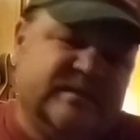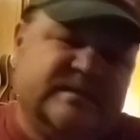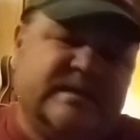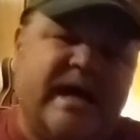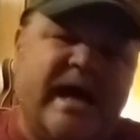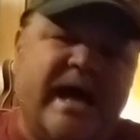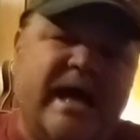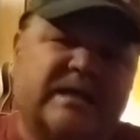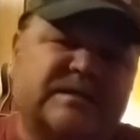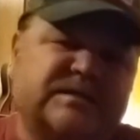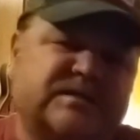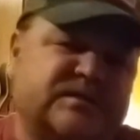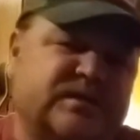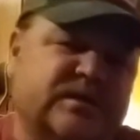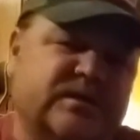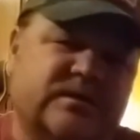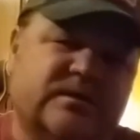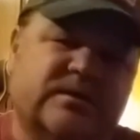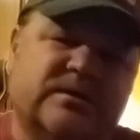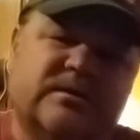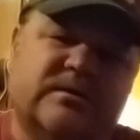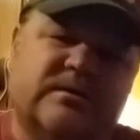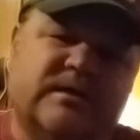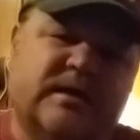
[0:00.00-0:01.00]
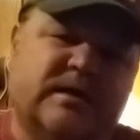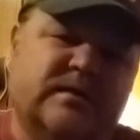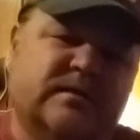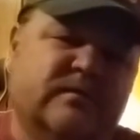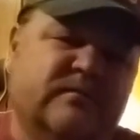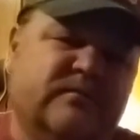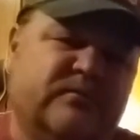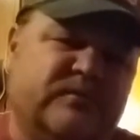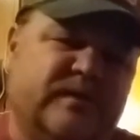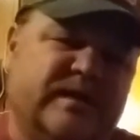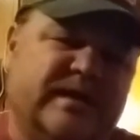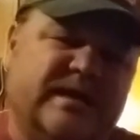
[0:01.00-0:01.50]
Tides turn and
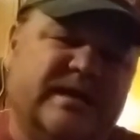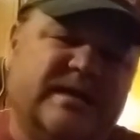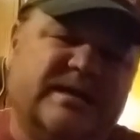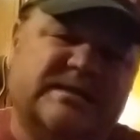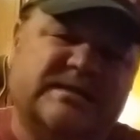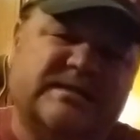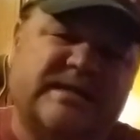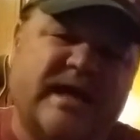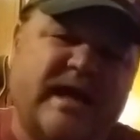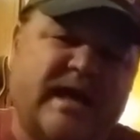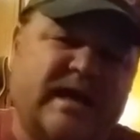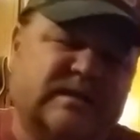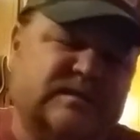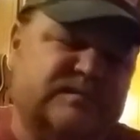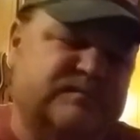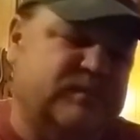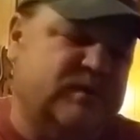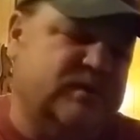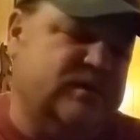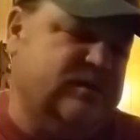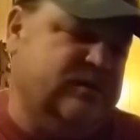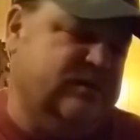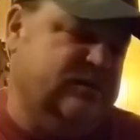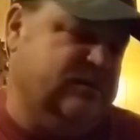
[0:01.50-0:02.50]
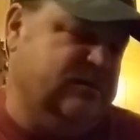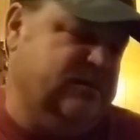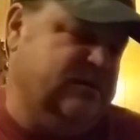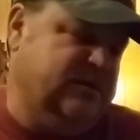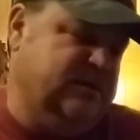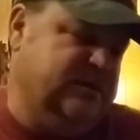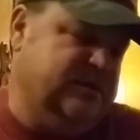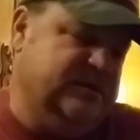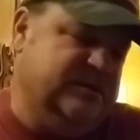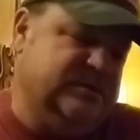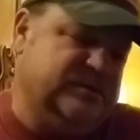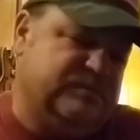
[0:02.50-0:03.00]
the flare stacks burn
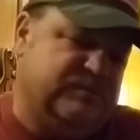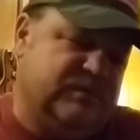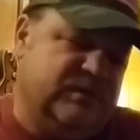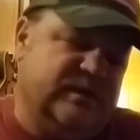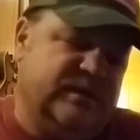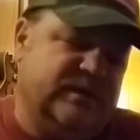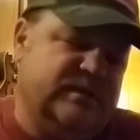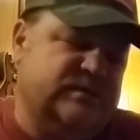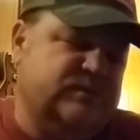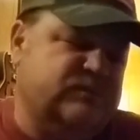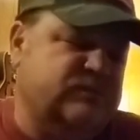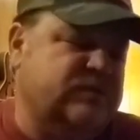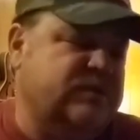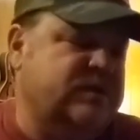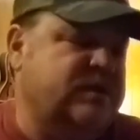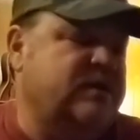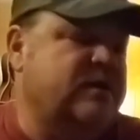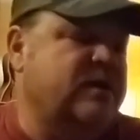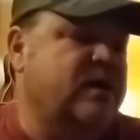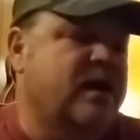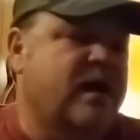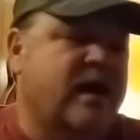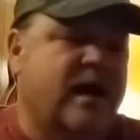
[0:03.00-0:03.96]
in this place where